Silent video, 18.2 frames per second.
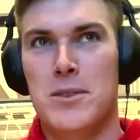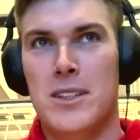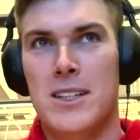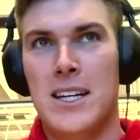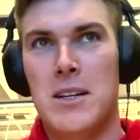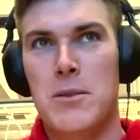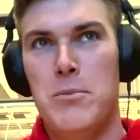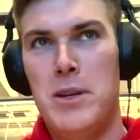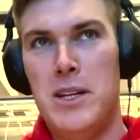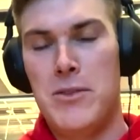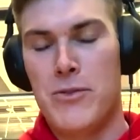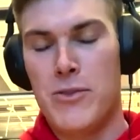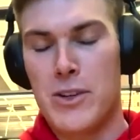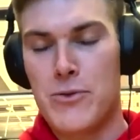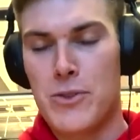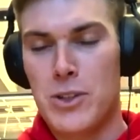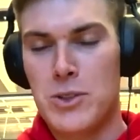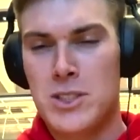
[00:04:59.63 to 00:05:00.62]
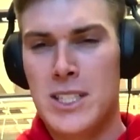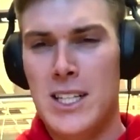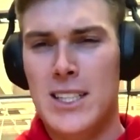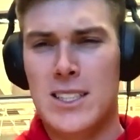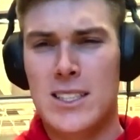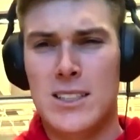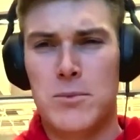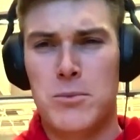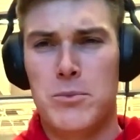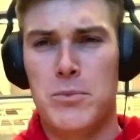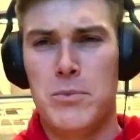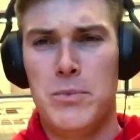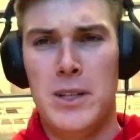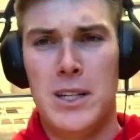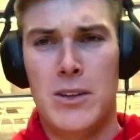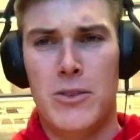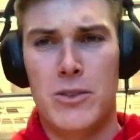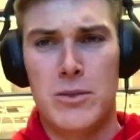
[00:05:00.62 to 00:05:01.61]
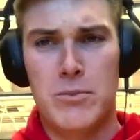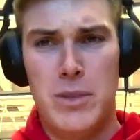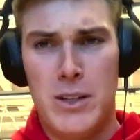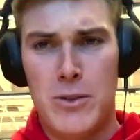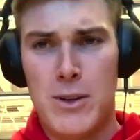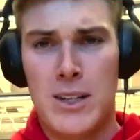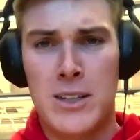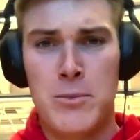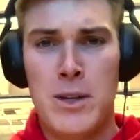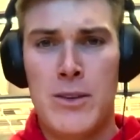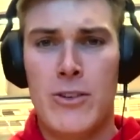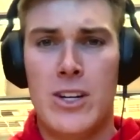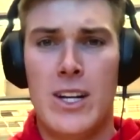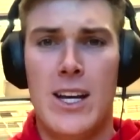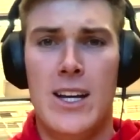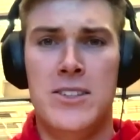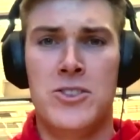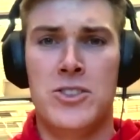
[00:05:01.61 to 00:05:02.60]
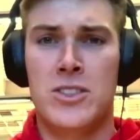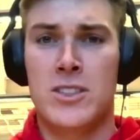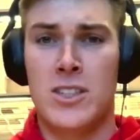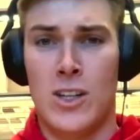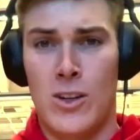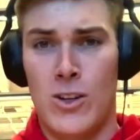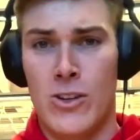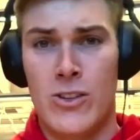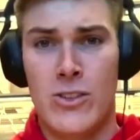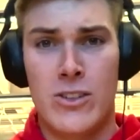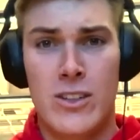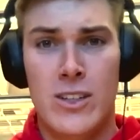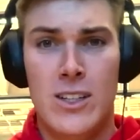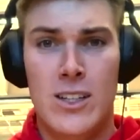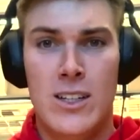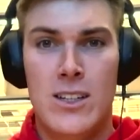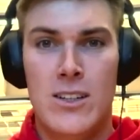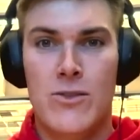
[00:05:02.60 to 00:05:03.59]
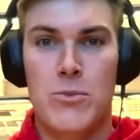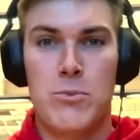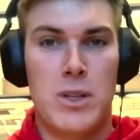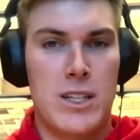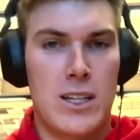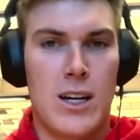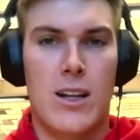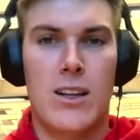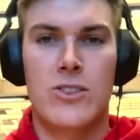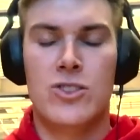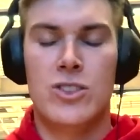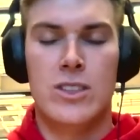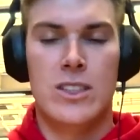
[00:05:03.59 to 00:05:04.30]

kind of be front row seats and being able to be around him every day and just to learn from the knowledge and